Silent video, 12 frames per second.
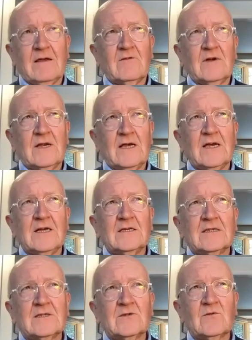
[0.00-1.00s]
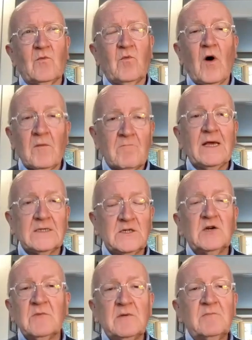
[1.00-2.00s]
really is what makes
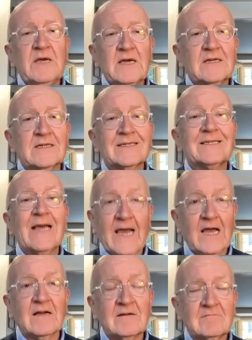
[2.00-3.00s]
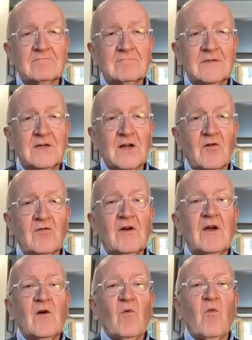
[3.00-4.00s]
human beings sing you know
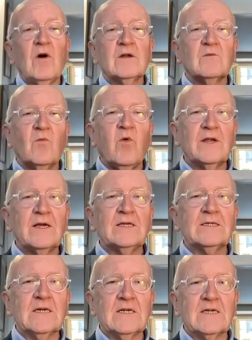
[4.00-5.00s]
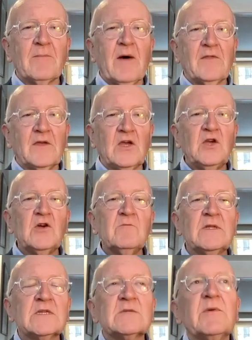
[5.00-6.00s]
what what is it about the
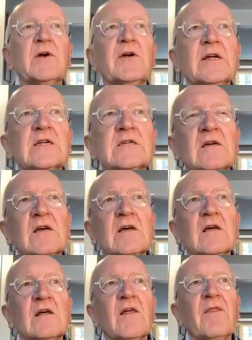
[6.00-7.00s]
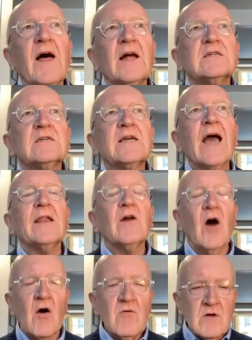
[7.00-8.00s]
human spirit mm. that can
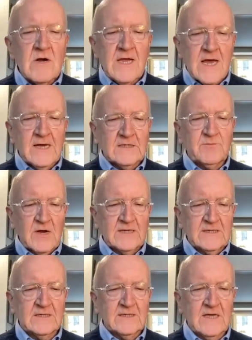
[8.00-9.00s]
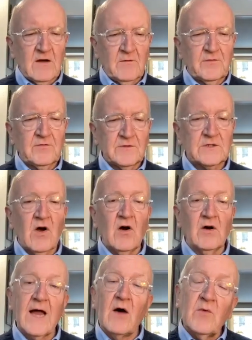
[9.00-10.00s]
only express itself through
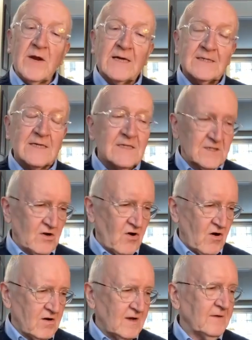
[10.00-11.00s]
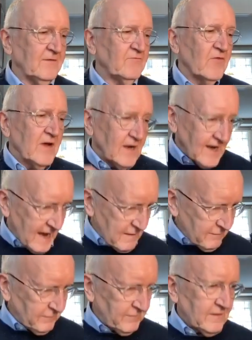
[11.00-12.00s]
song now when i say song in real
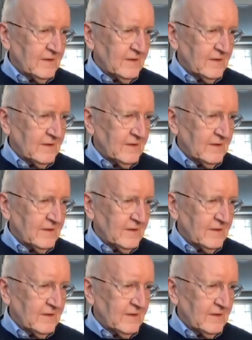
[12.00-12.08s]
life